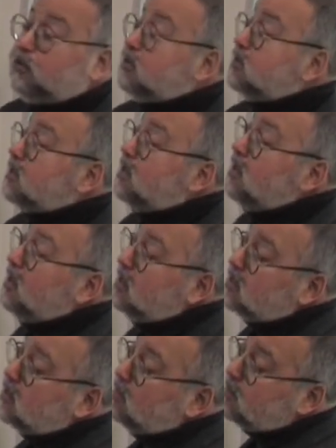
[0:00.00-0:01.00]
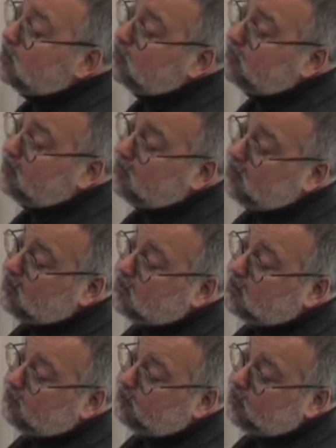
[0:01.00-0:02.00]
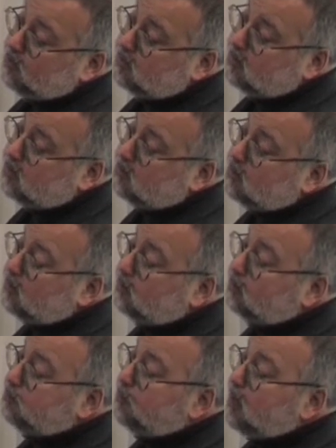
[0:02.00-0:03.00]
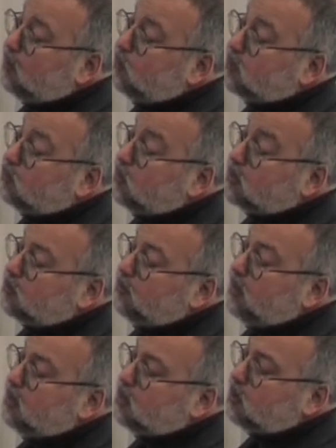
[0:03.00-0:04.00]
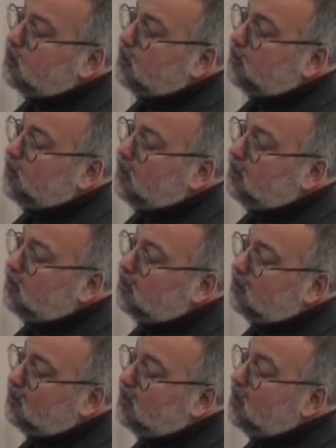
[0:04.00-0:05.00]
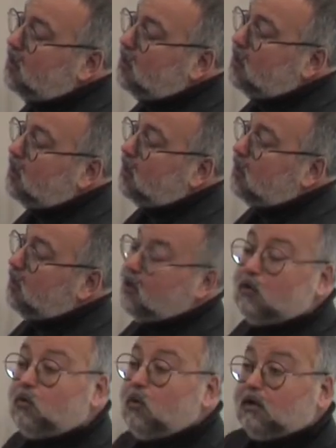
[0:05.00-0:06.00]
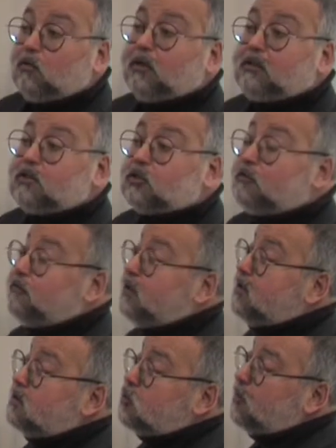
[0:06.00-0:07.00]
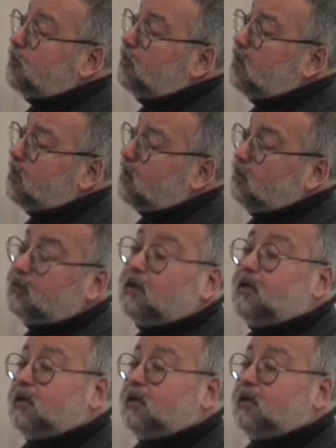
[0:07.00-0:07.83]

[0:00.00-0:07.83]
which is something of the things, for instance, that Mike was mentioning. I mean, what is offering a supermarket?